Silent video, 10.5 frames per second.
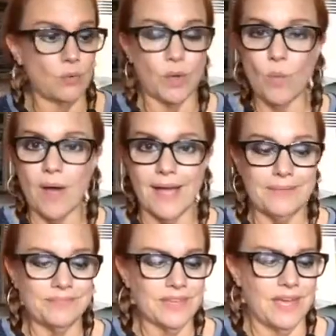Don't know
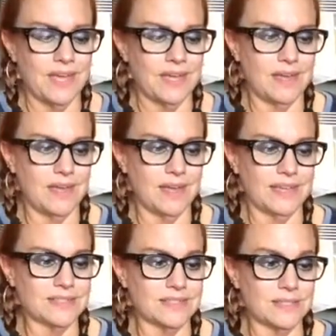why.
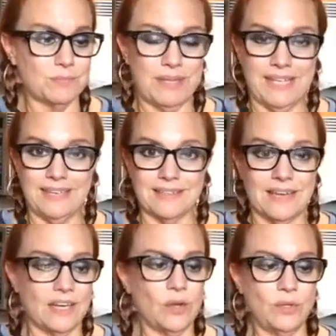I guess because it's
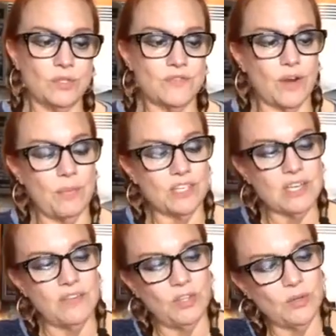pink and I don't use very
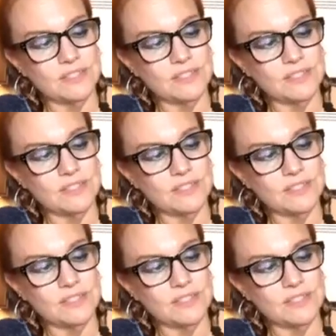much of it.